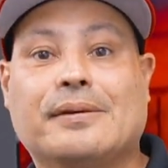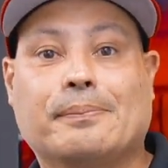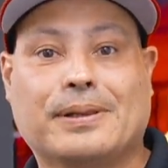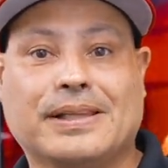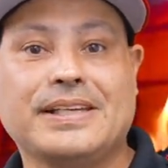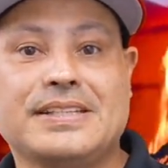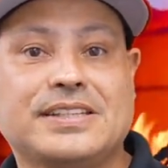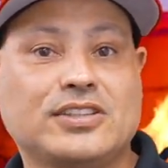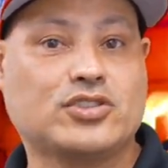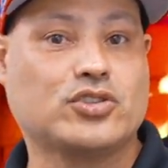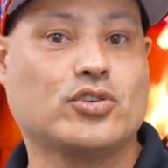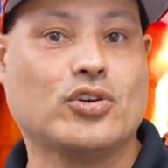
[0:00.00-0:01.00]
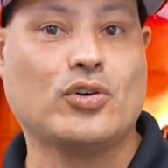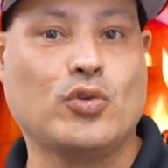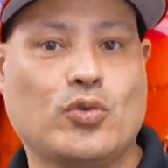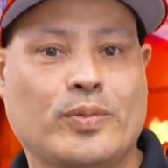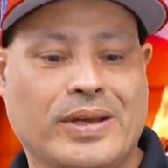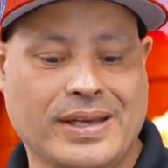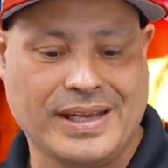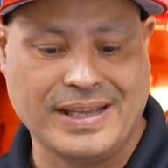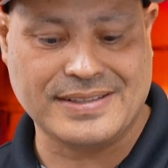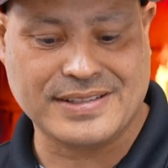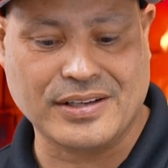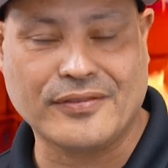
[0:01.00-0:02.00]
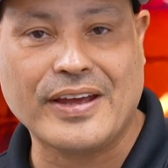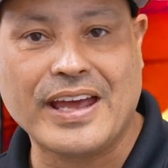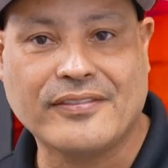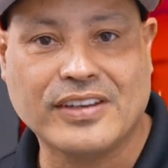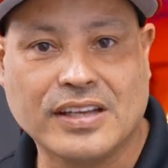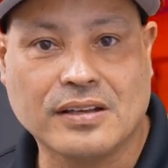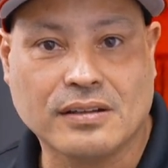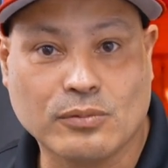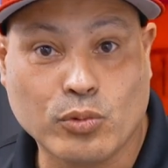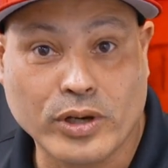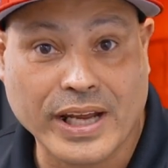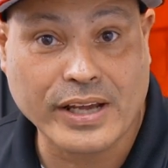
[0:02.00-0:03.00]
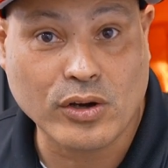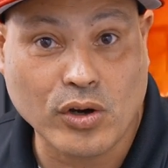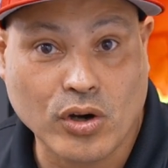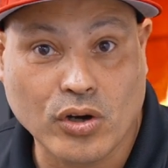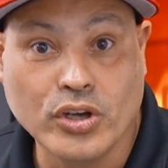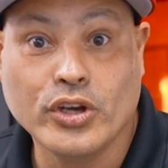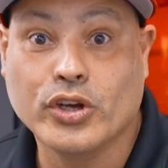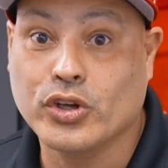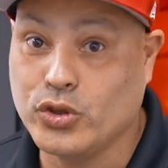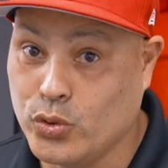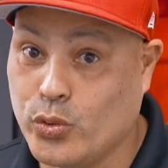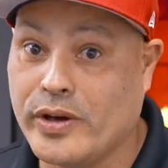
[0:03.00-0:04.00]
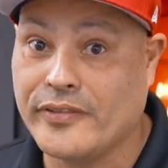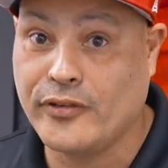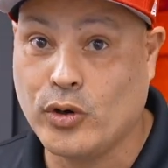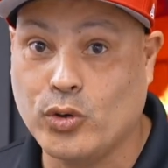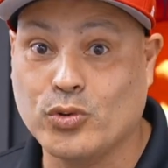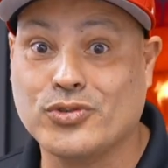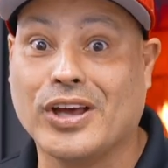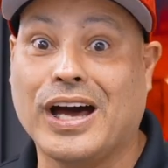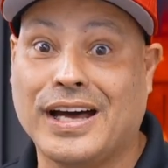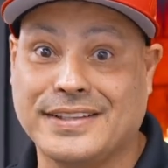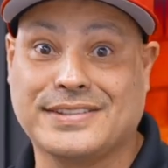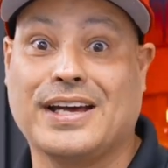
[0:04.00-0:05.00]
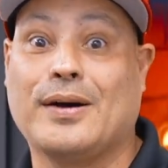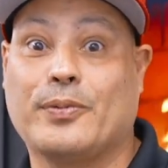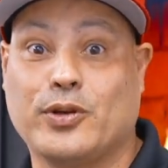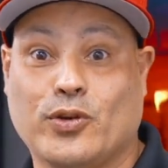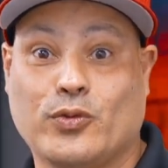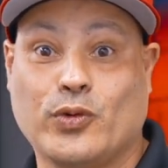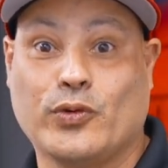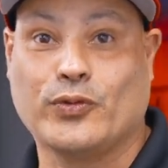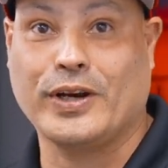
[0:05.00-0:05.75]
pleasing to your home instead of having what I call UFOs on top of your roof,